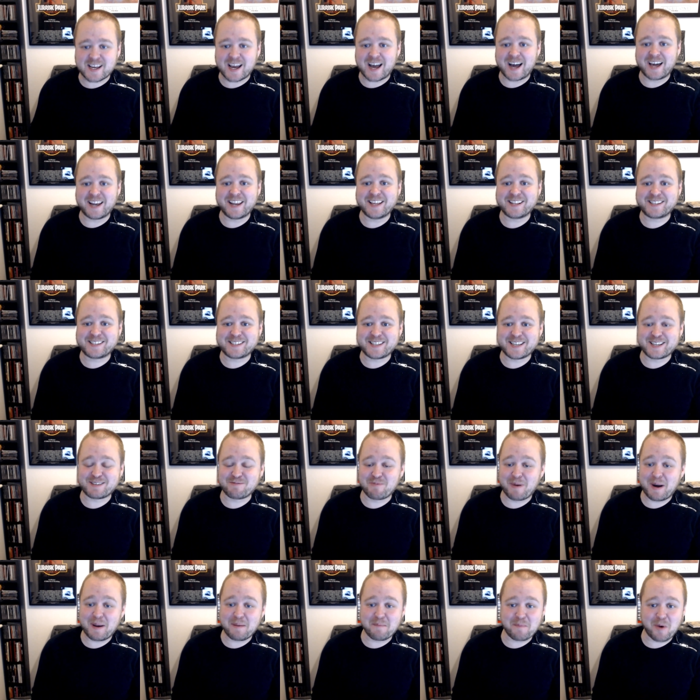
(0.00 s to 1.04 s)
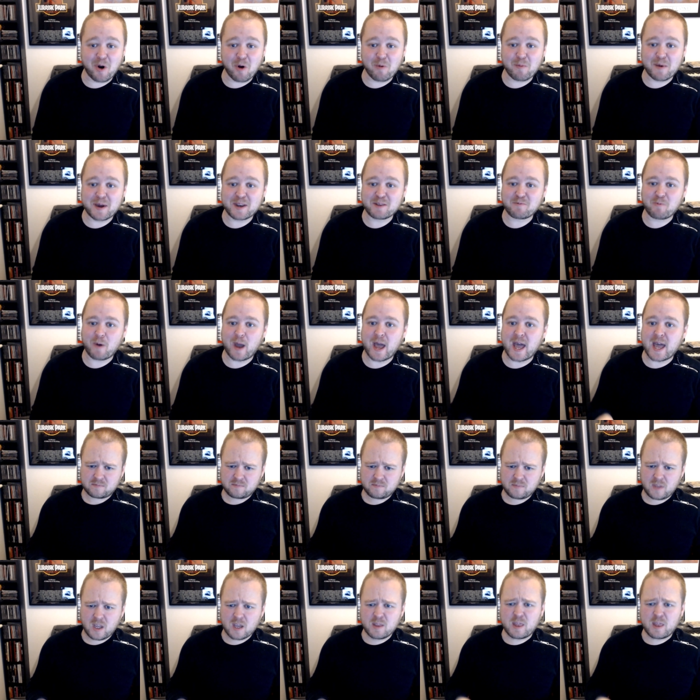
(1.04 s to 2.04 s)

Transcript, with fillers: And it's this one moment where